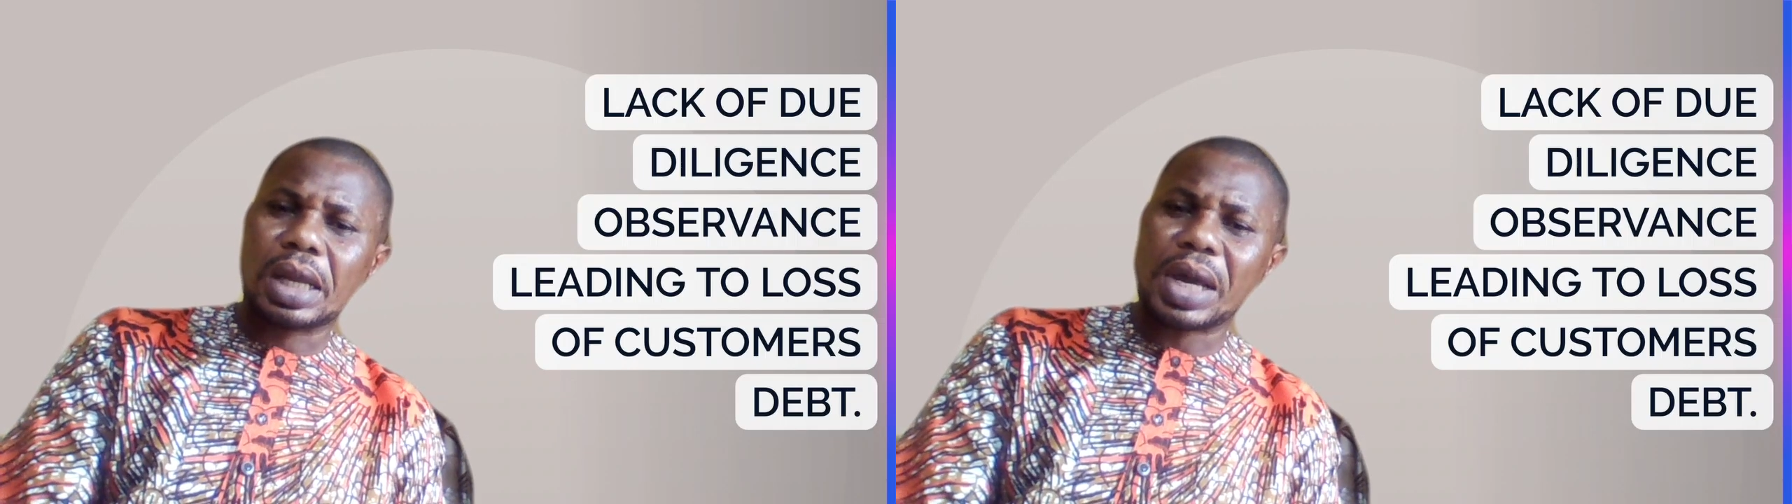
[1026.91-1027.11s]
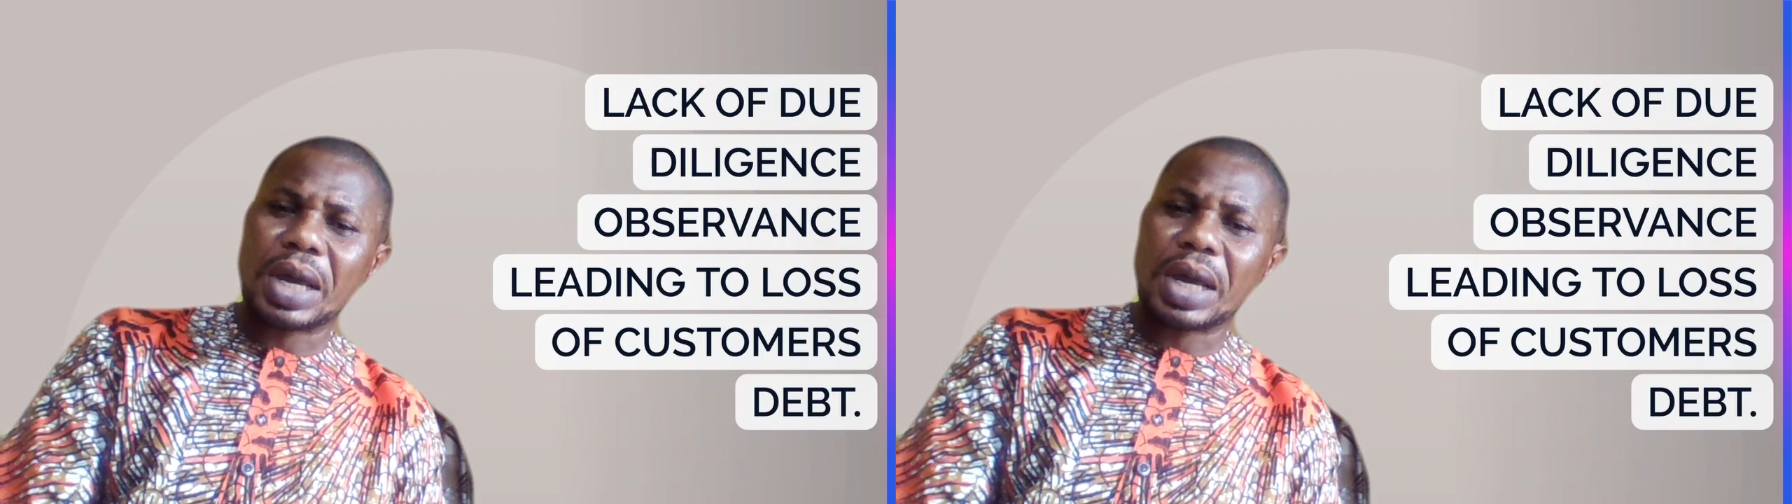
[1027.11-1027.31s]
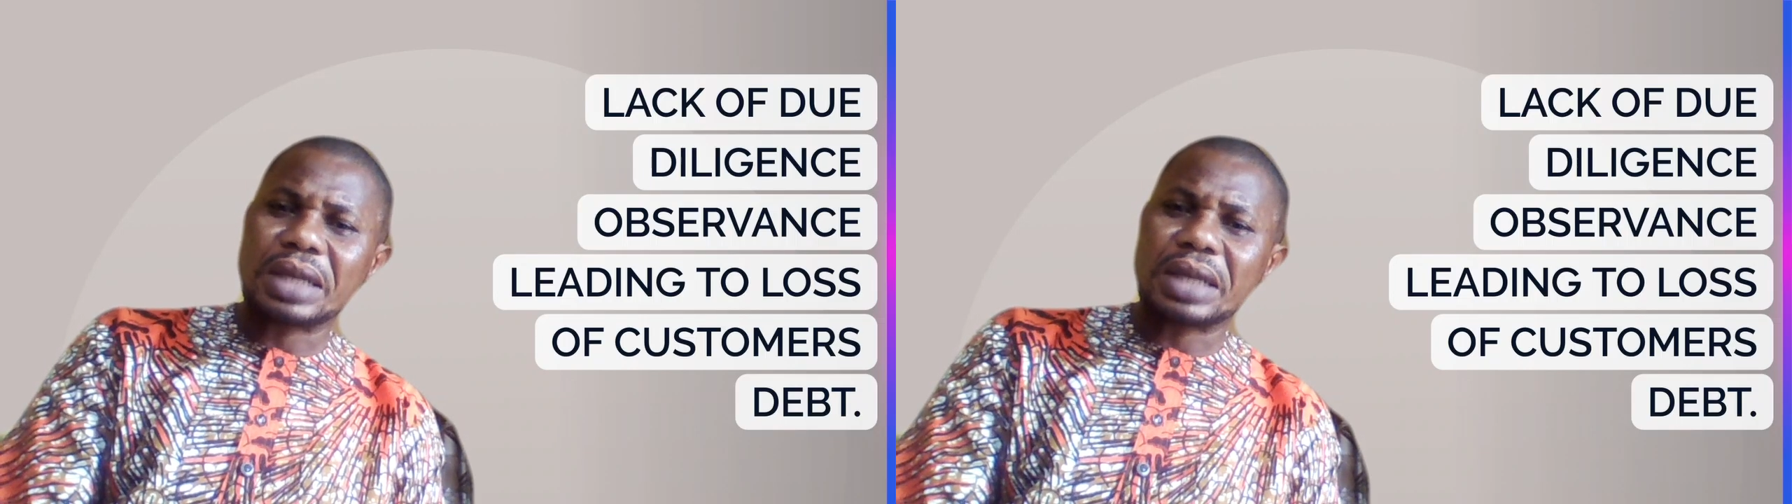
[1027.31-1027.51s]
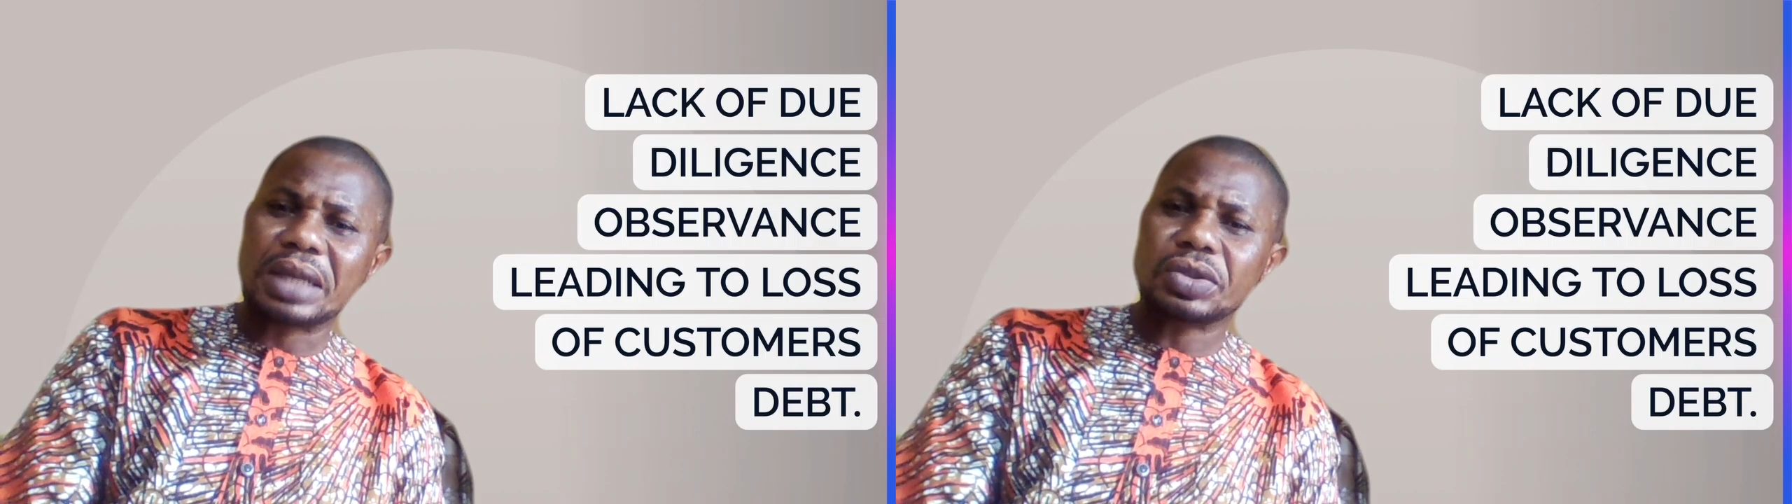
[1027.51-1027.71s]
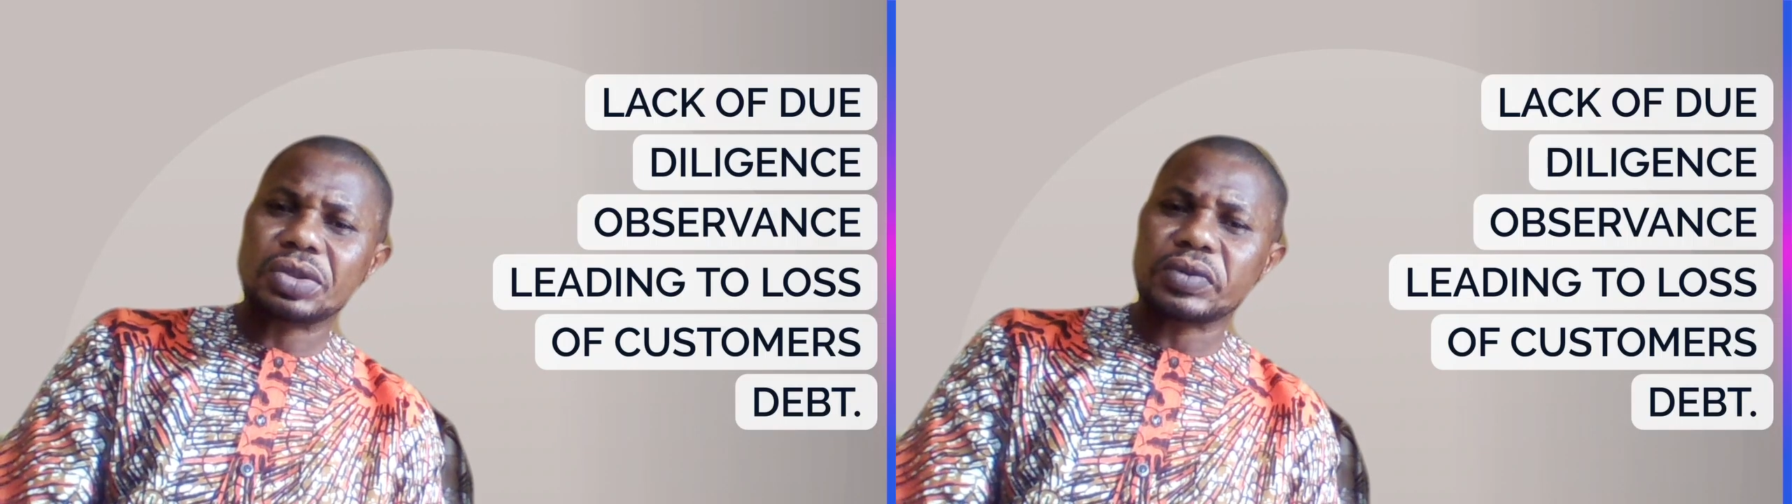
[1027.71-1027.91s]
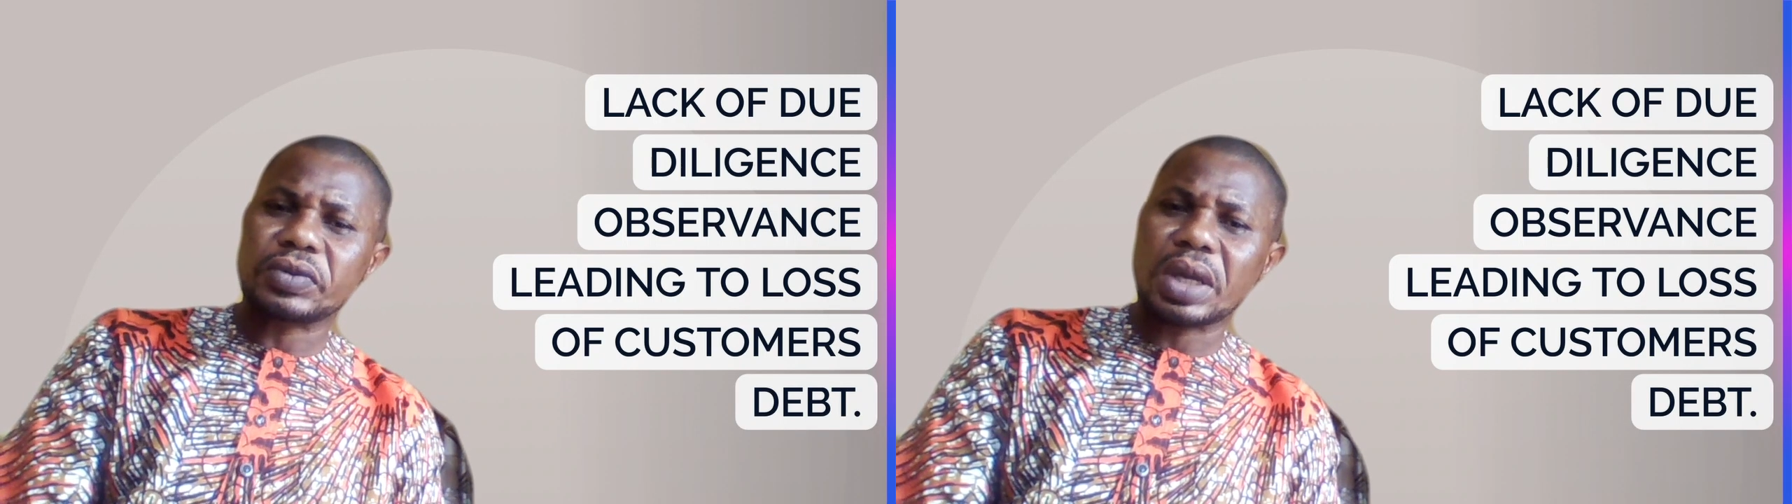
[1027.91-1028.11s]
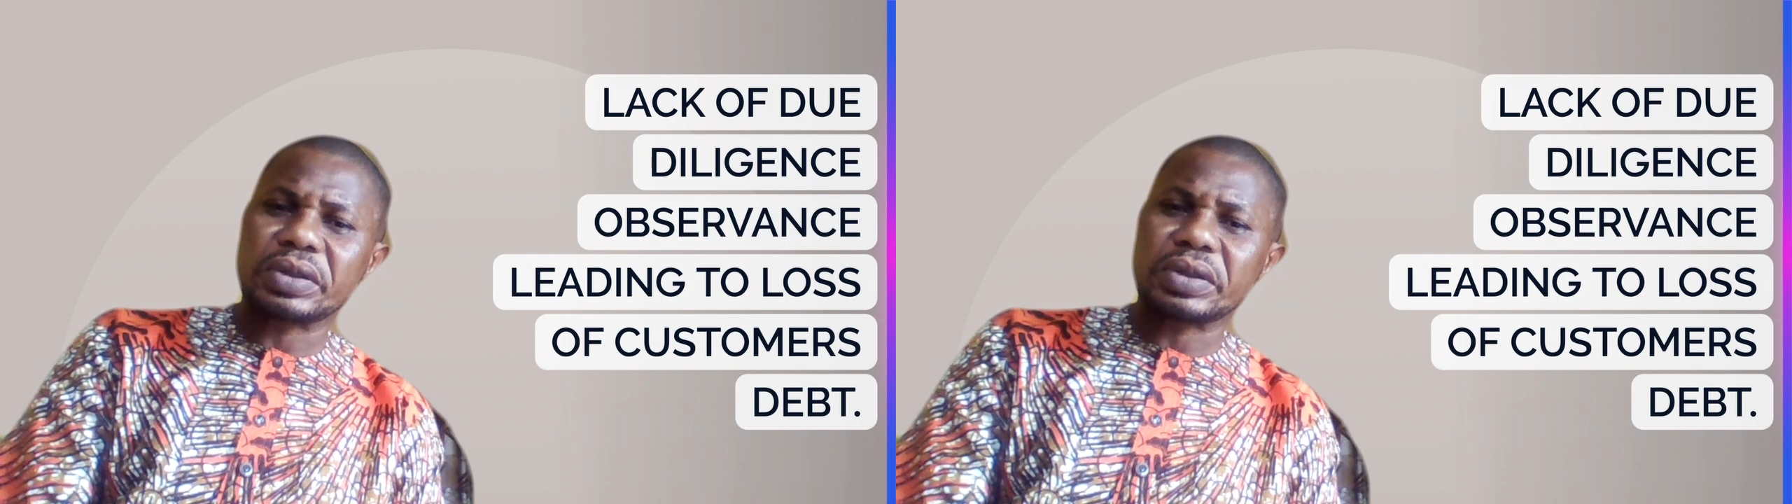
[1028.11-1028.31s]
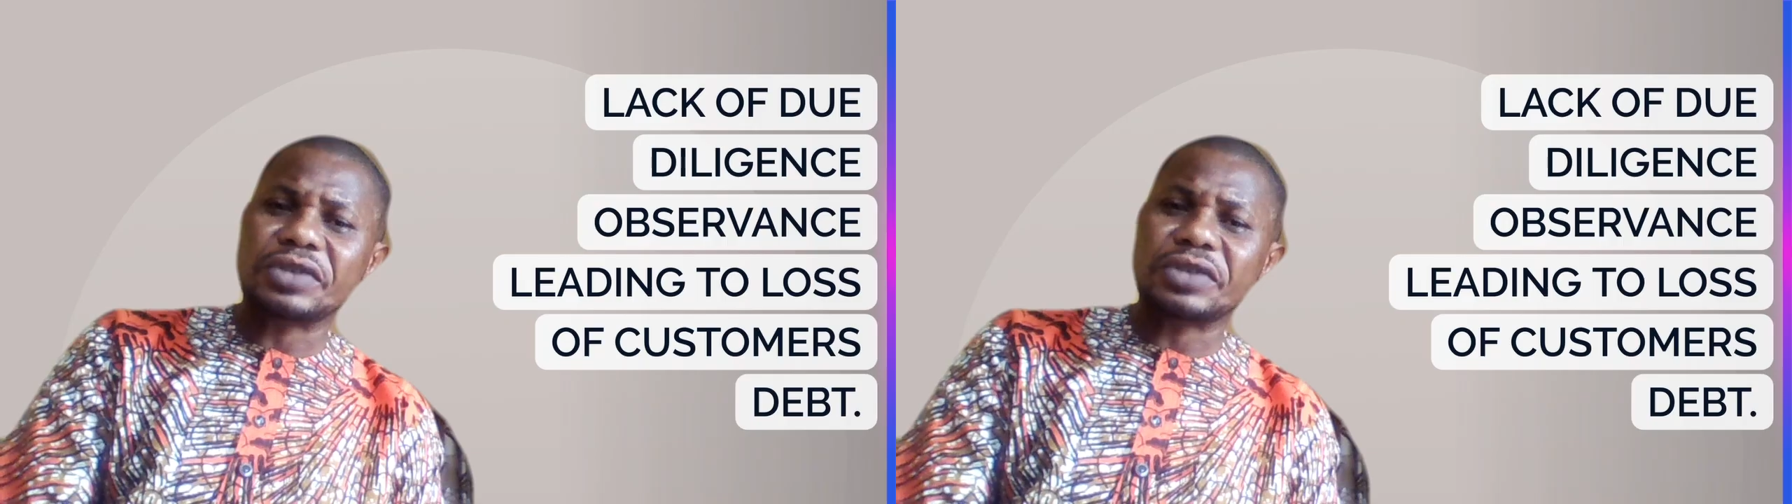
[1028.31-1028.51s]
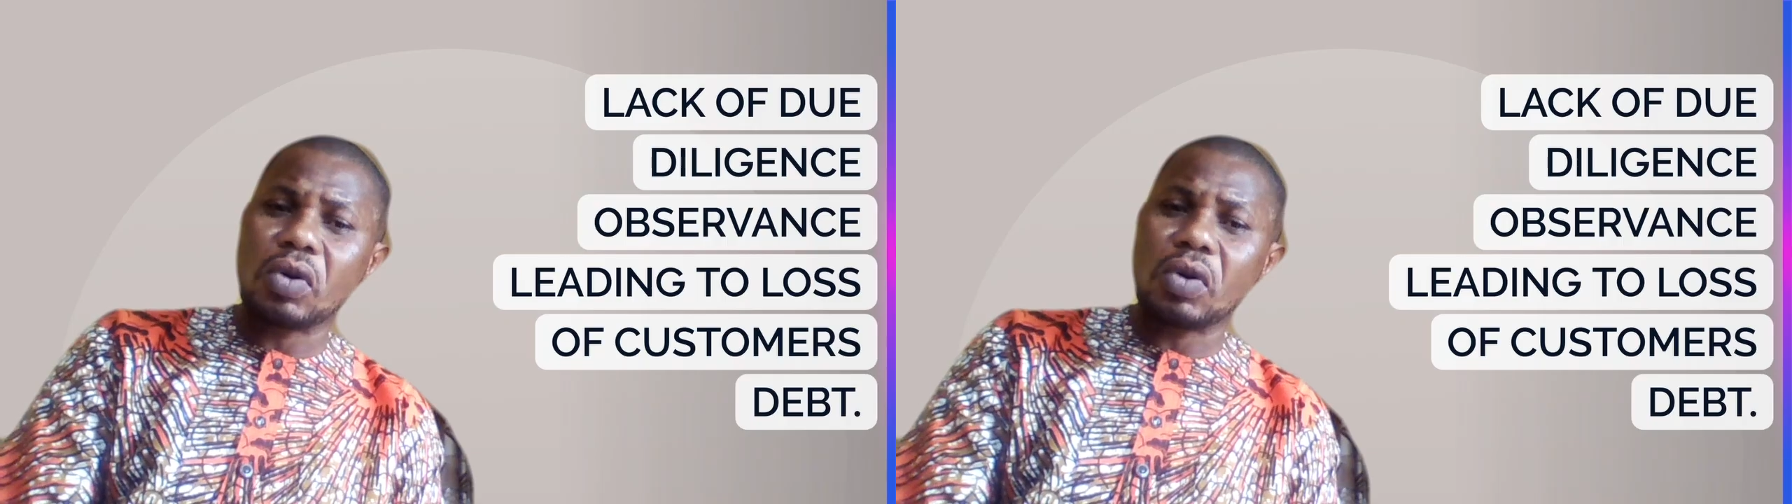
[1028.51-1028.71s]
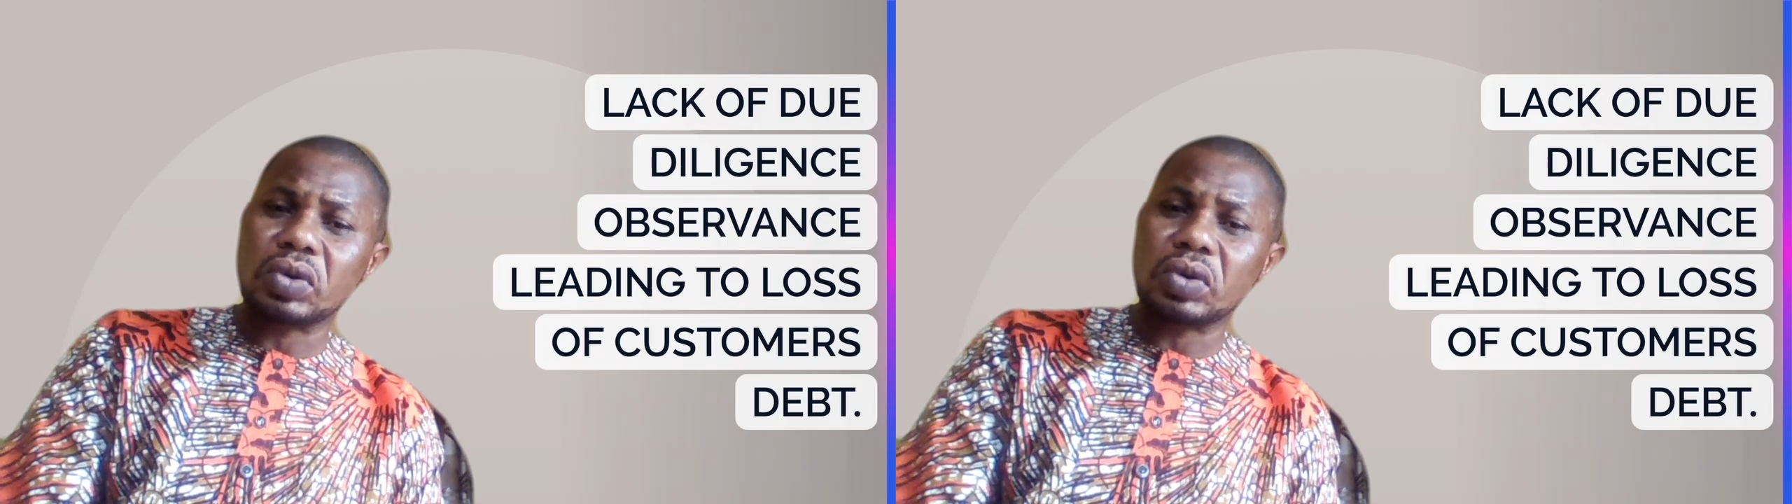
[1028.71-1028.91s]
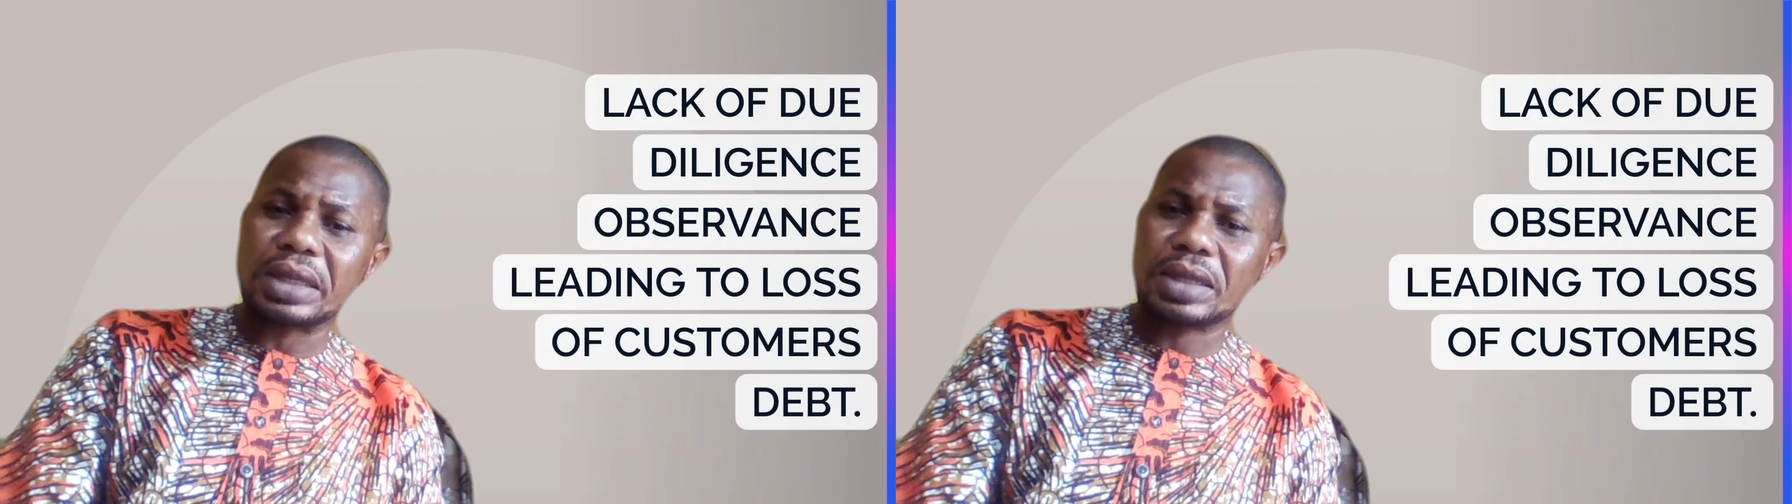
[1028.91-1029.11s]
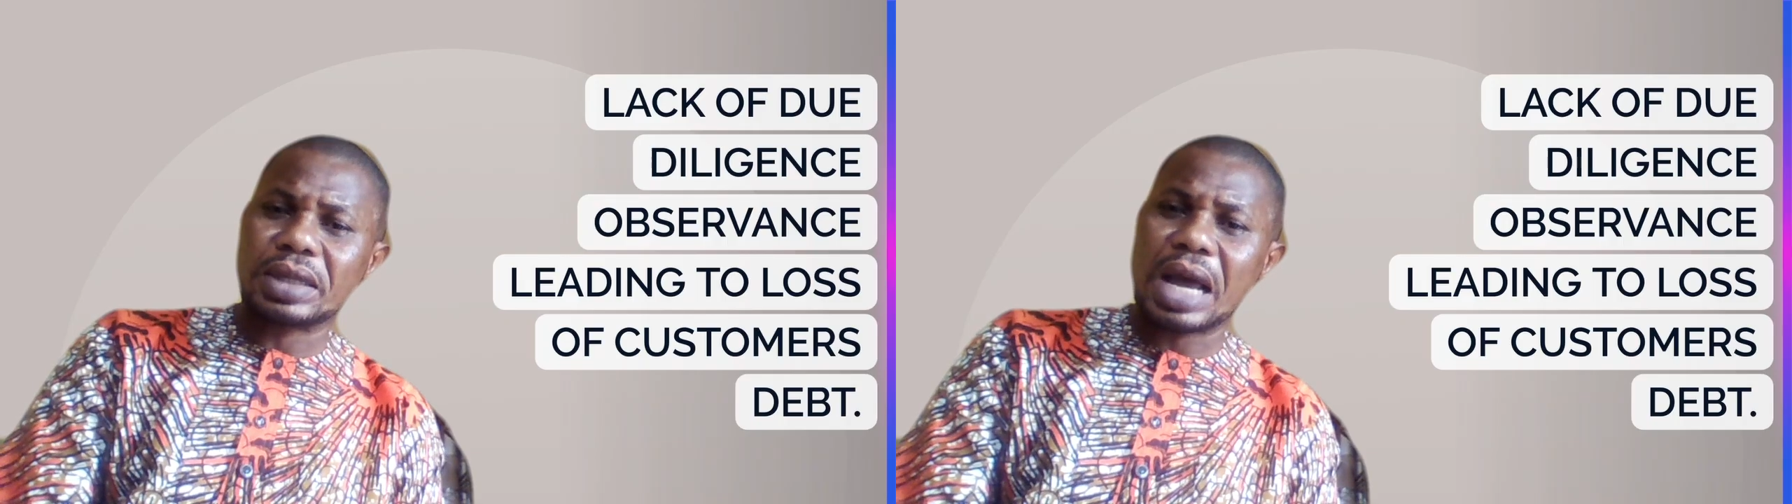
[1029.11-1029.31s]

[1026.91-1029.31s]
some accounting softwares has folders,